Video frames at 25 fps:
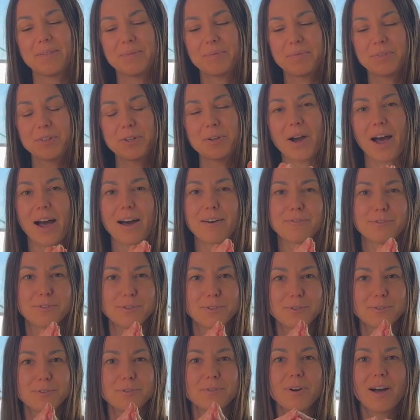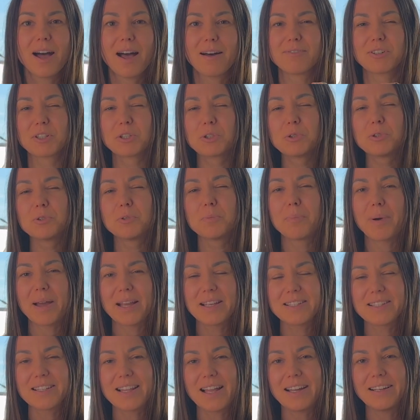you have to have a good
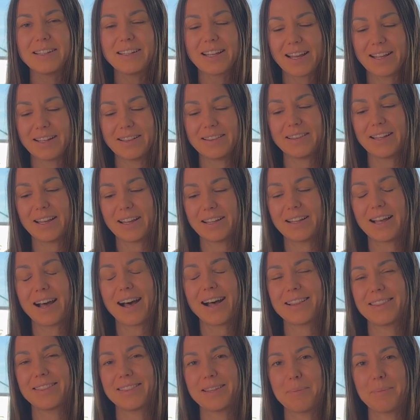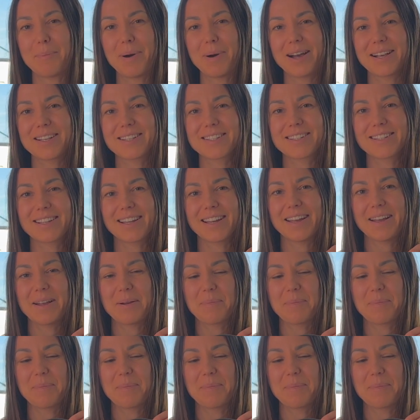baseline and then add the mask